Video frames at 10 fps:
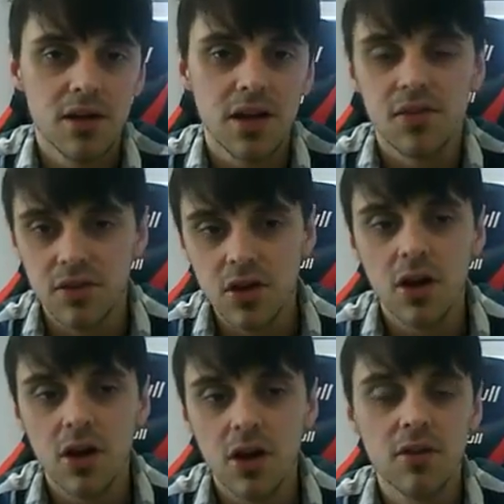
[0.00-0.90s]
If you
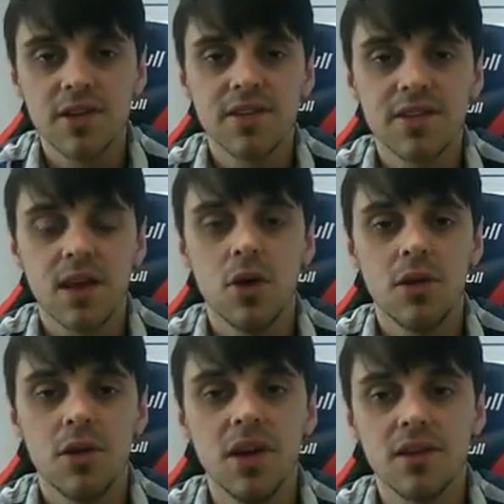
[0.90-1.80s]
kind of understand what I
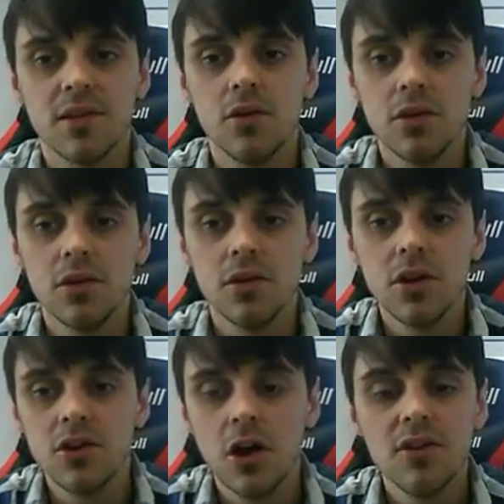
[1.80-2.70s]
mean. So,
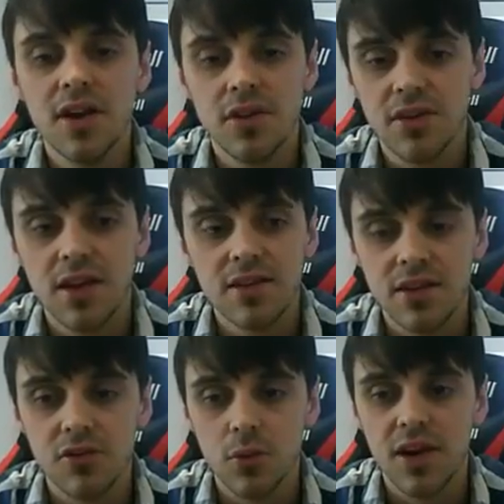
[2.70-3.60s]
you kind of have to
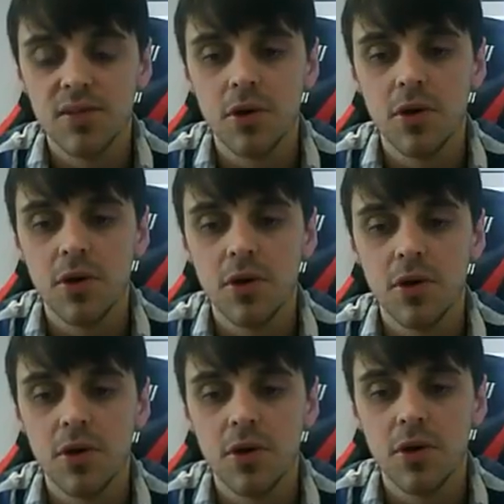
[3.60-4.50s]
take this in different
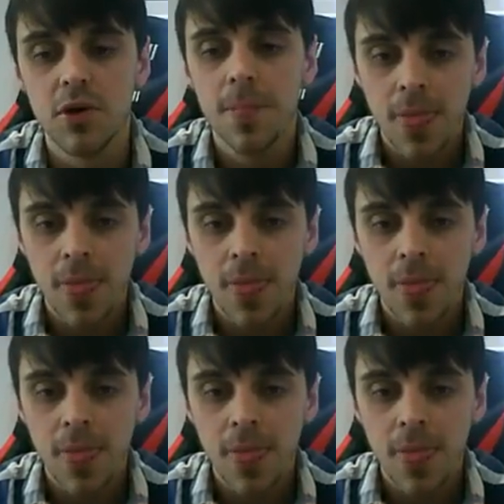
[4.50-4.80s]
ways, but